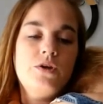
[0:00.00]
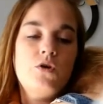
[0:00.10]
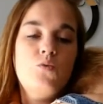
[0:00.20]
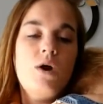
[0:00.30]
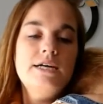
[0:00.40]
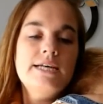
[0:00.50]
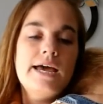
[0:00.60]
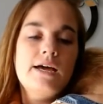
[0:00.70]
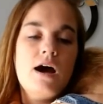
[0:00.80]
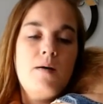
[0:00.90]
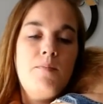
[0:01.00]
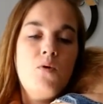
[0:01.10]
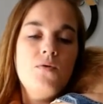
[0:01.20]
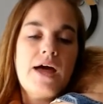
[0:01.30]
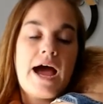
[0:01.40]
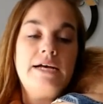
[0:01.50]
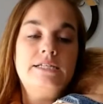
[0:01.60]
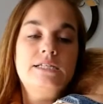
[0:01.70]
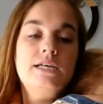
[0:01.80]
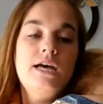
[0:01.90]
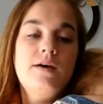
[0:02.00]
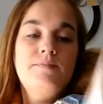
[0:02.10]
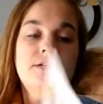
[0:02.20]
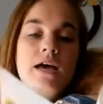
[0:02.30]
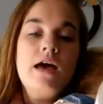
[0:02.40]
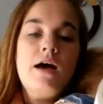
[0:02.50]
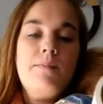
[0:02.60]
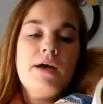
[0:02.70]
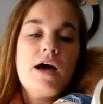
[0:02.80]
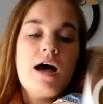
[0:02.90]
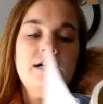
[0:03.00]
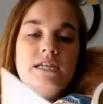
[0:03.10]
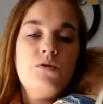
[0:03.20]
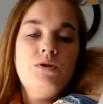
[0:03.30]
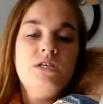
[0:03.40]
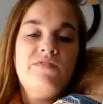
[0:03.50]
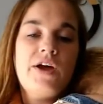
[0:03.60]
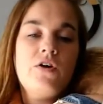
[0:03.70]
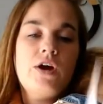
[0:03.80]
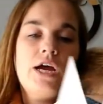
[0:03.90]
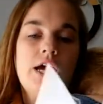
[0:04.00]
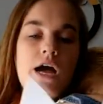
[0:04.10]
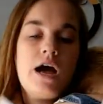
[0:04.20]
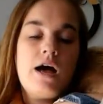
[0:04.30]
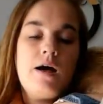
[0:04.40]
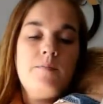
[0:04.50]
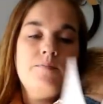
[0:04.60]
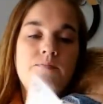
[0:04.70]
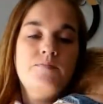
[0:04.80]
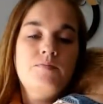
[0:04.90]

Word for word: There was a couple that I skipped because it was very, um,